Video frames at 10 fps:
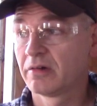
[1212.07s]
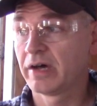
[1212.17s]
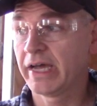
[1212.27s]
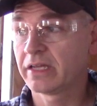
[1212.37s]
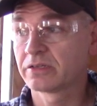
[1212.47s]

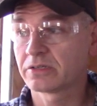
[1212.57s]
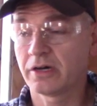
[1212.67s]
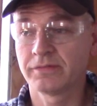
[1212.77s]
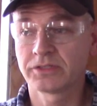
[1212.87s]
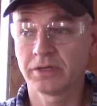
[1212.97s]
I can
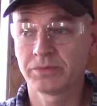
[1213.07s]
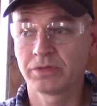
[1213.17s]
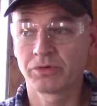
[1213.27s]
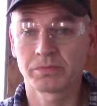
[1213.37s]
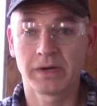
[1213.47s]
solve
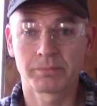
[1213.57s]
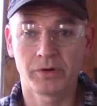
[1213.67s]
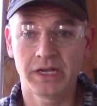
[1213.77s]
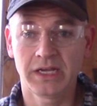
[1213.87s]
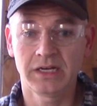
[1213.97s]
something with my
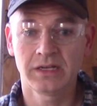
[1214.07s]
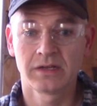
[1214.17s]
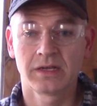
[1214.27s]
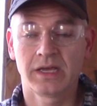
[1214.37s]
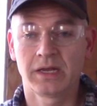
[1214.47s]
brain
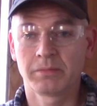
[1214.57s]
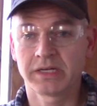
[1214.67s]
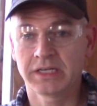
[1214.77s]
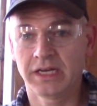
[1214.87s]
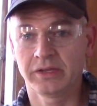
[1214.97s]
and my
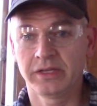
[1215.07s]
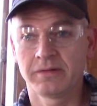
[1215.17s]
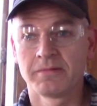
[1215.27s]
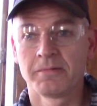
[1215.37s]
talent.